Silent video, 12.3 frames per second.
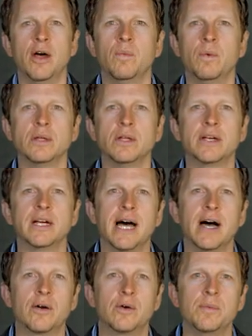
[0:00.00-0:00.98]
We'll look at
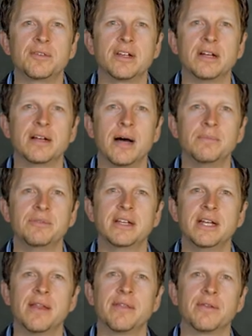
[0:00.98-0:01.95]
how groups can come
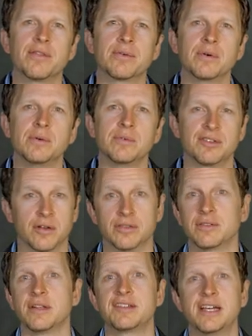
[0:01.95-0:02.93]
together through
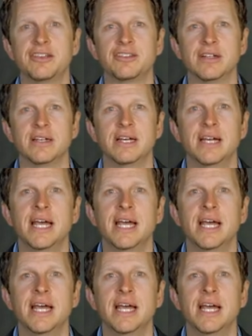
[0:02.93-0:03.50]
socialization